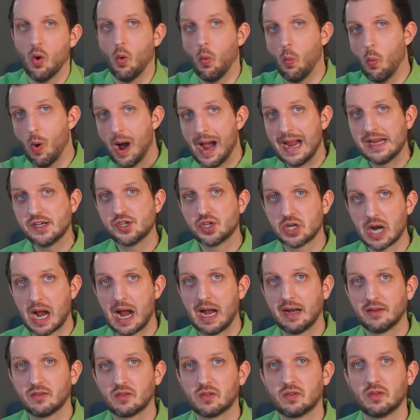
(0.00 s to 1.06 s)
Wide
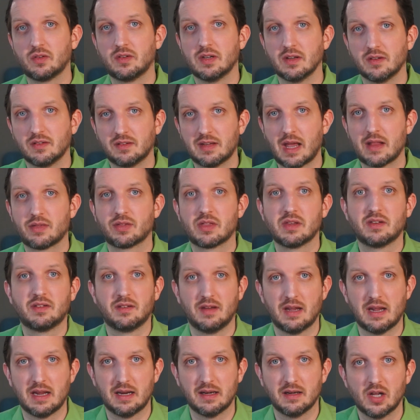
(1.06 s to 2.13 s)
shots to set the
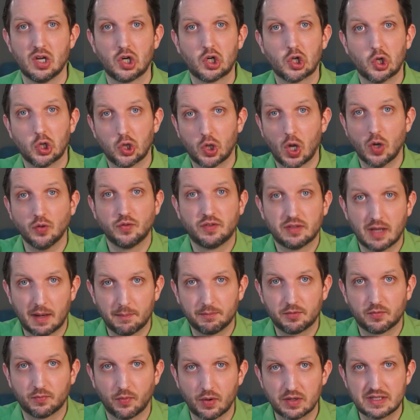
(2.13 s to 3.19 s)
scene,
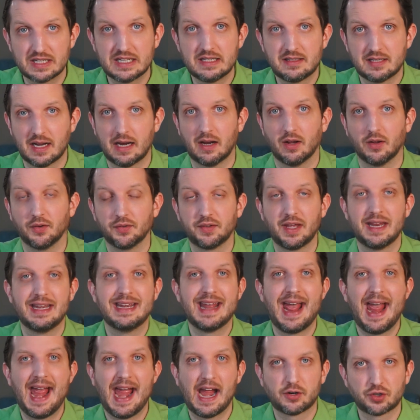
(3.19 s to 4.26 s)
close-ups for details,
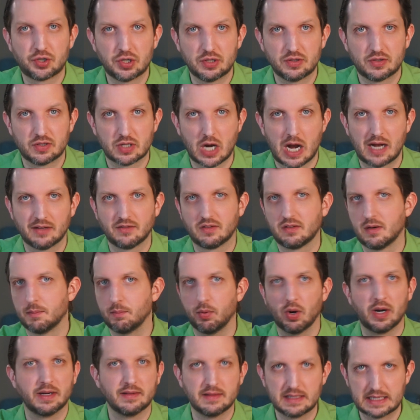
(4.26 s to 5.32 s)
and action shots to
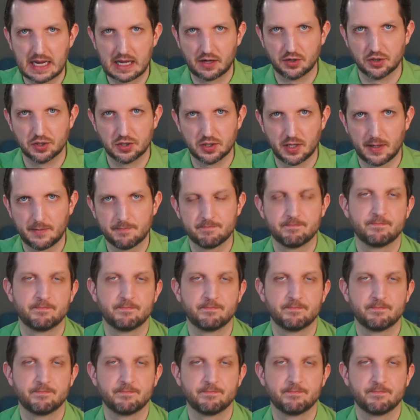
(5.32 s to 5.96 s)
bring the energy.